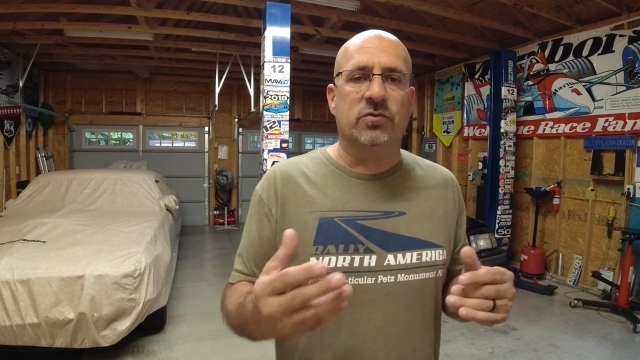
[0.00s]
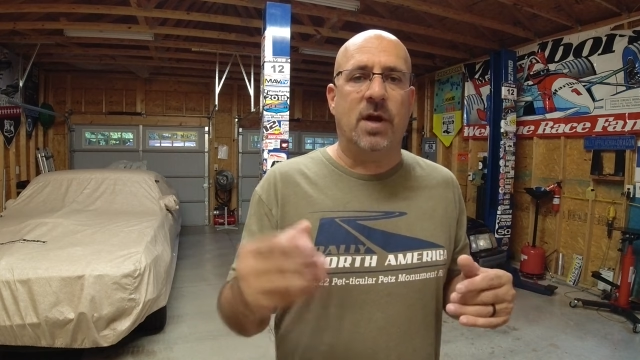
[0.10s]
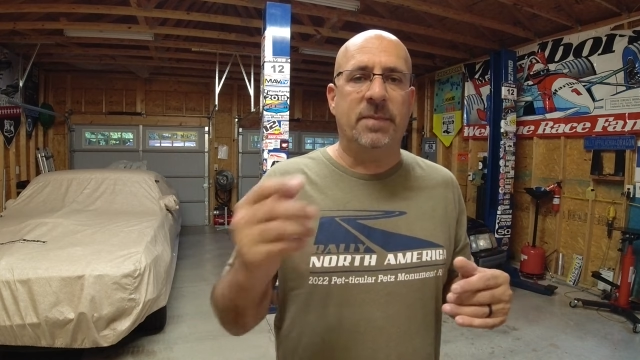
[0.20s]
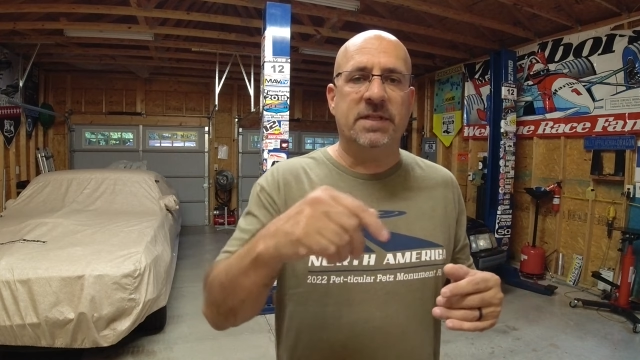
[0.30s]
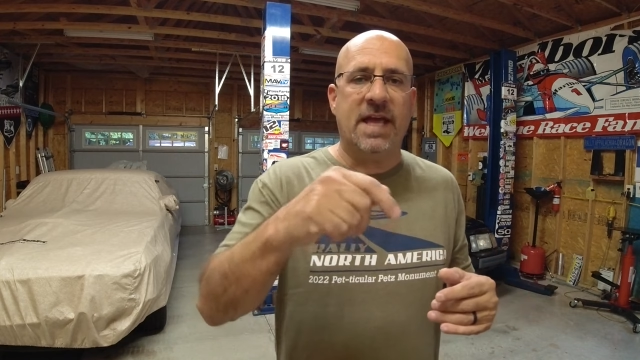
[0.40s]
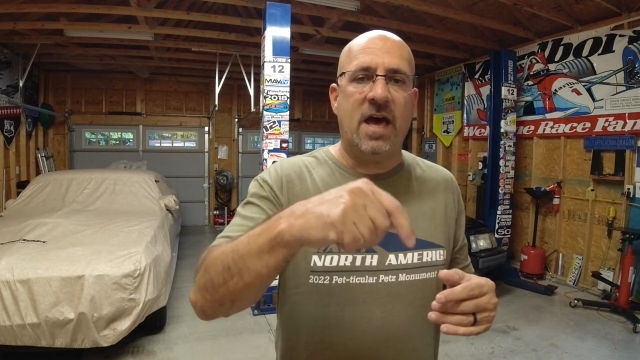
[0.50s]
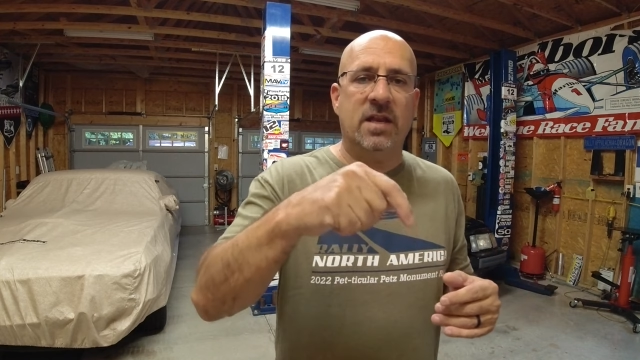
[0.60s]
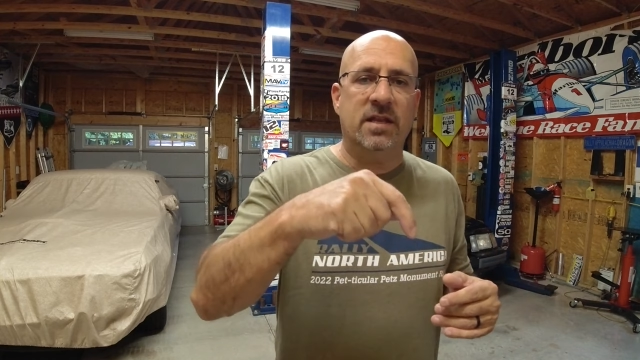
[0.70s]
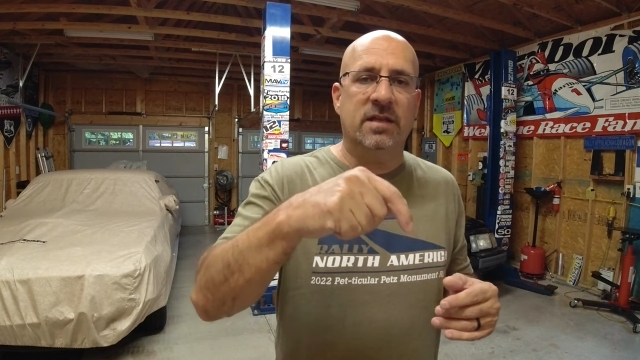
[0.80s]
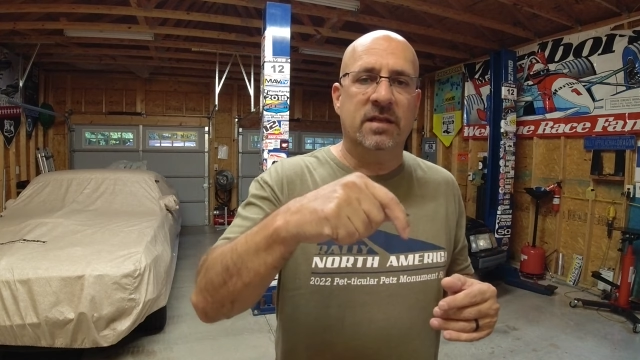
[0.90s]
Drop it
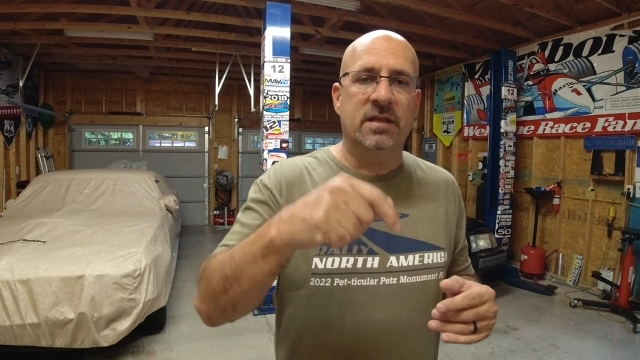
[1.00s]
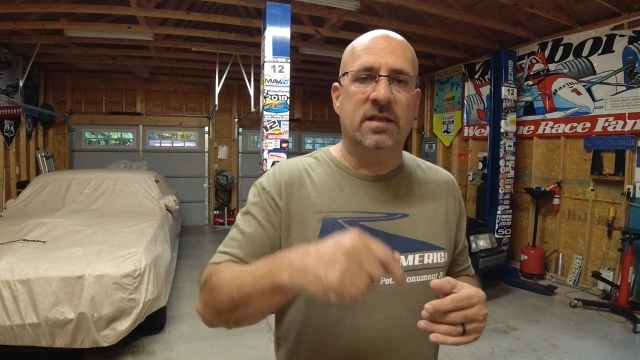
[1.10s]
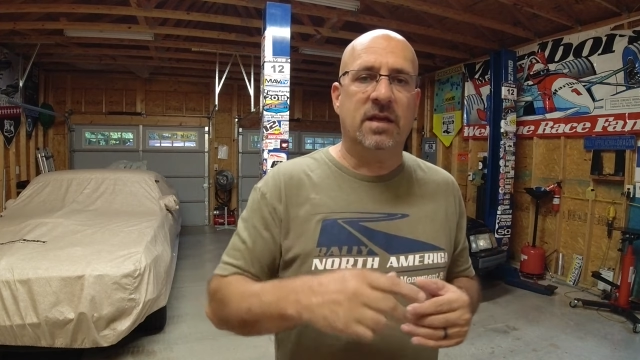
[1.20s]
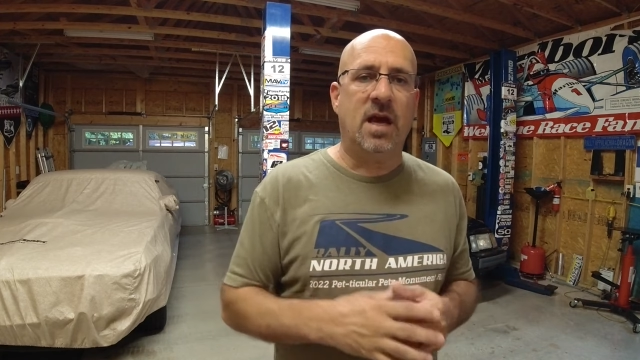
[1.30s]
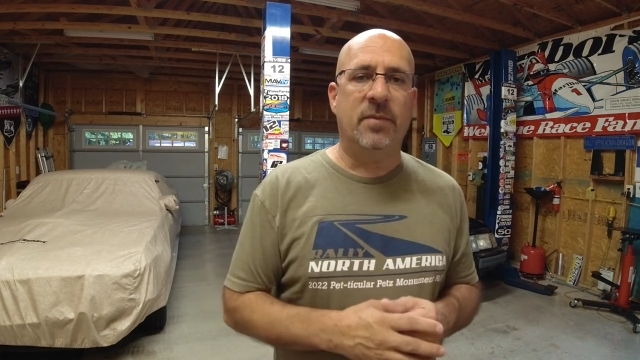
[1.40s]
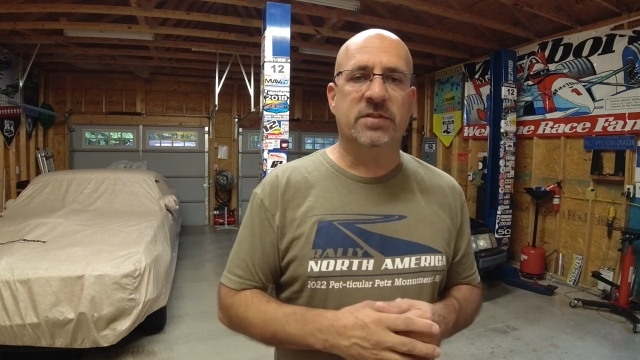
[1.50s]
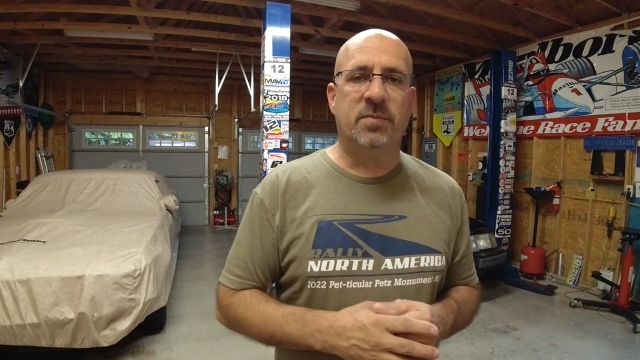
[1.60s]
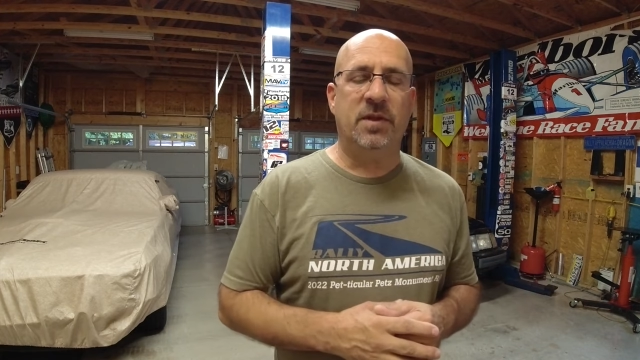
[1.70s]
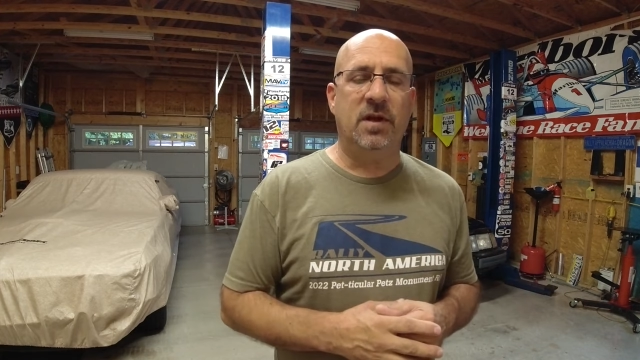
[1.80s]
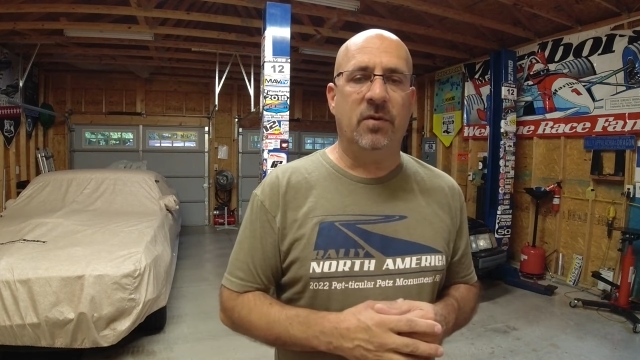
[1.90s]
down in the comments
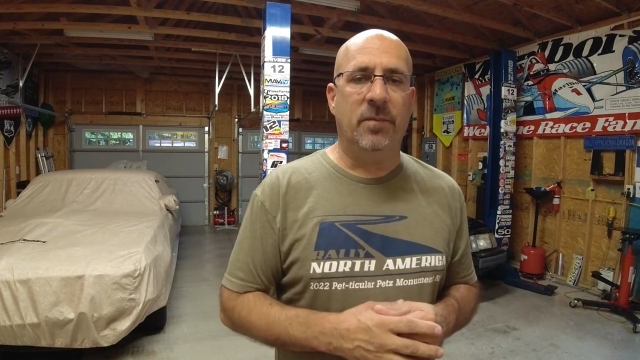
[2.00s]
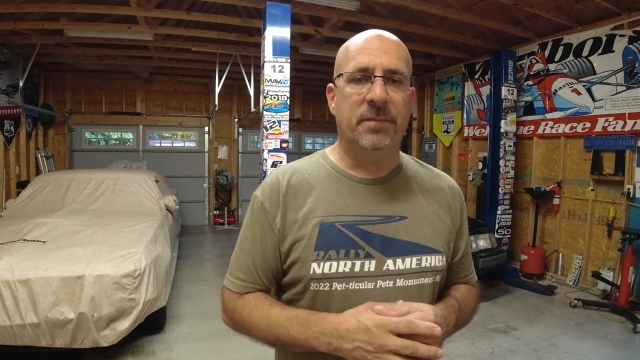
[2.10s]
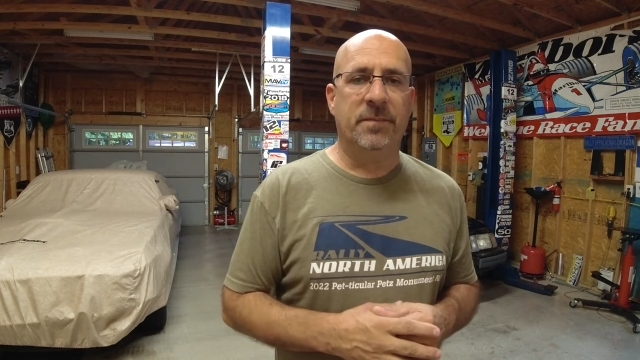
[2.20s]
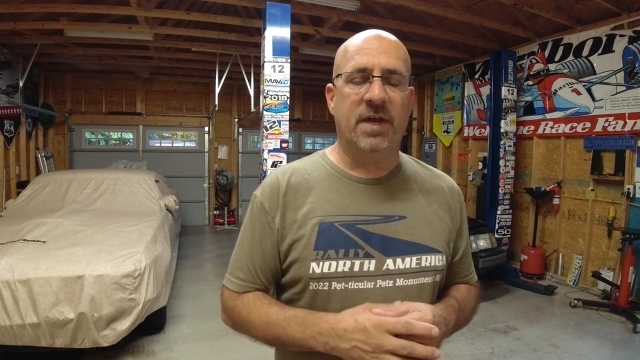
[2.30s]
below.